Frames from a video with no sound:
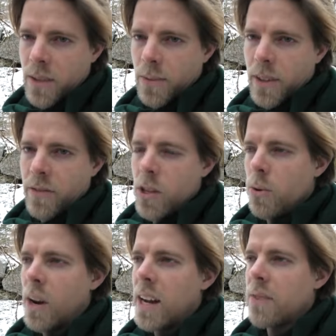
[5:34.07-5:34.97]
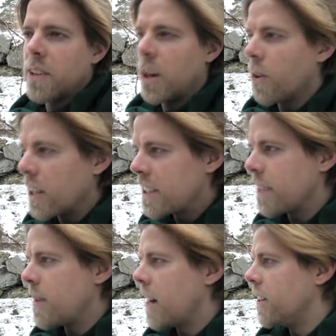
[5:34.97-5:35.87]
We view life in a
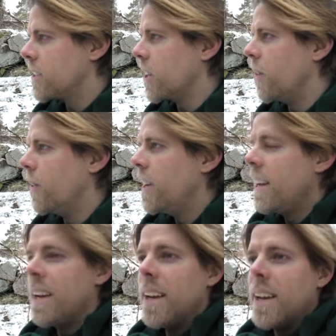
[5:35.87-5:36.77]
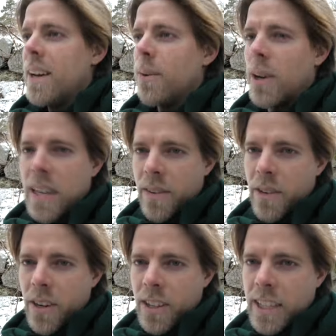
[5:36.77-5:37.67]
holistic manner, so
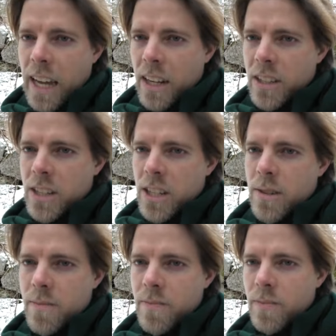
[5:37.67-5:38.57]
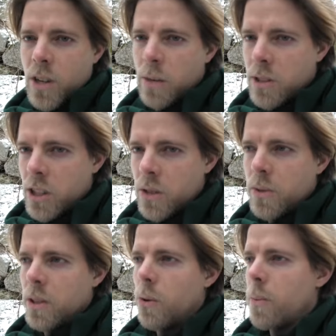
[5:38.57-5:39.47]
whatever challenge comes to
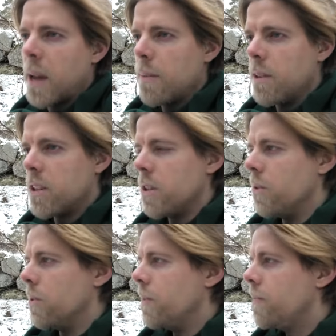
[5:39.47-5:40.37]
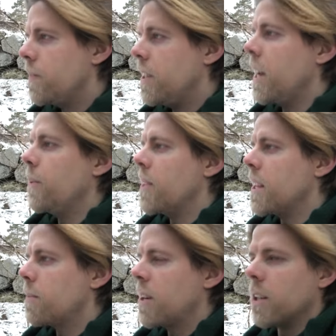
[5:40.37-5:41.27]
you, you will be able to deal with
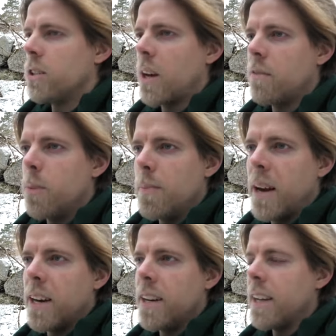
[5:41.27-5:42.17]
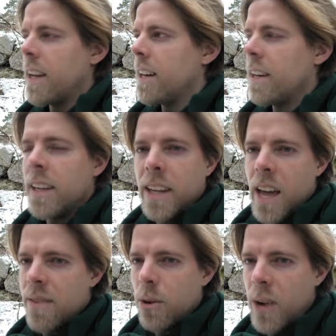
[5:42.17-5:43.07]
it because you have prepared in
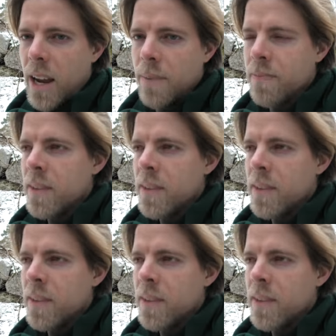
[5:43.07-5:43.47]
every way.